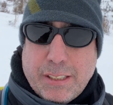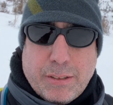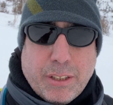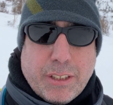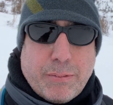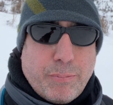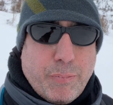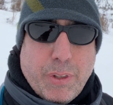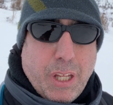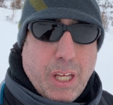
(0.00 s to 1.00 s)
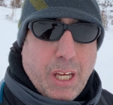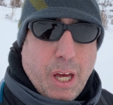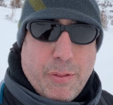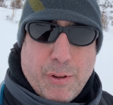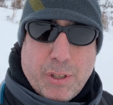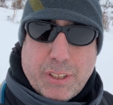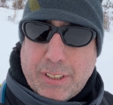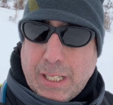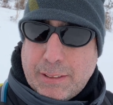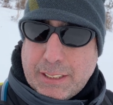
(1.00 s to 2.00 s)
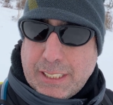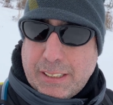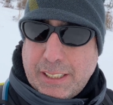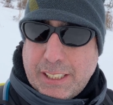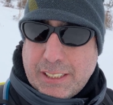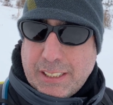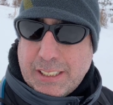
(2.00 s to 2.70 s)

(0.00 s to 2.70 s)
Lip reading: It took a third of the time to get down here.